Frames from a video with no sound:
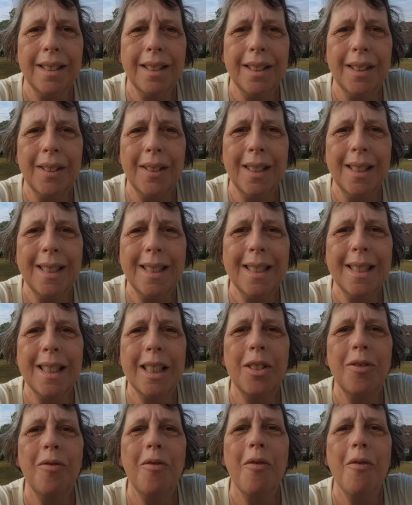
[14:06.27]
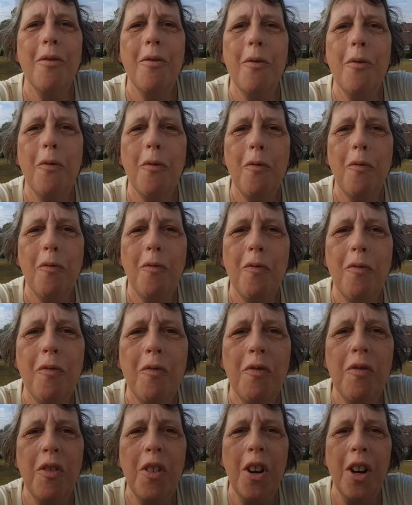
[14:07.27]
So this is as
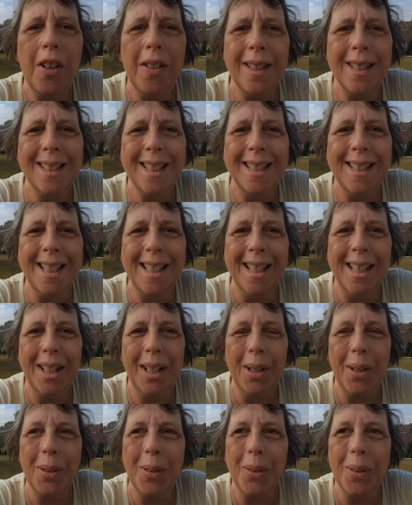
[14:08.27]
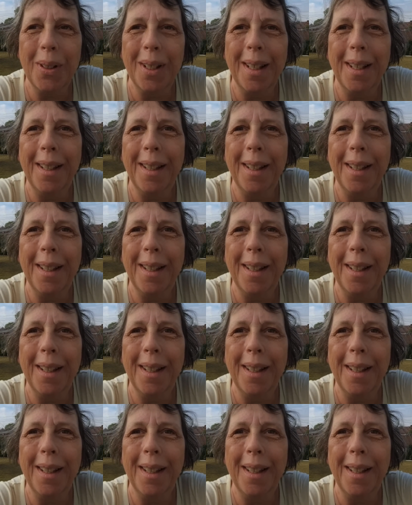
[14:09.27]
far as I dare go,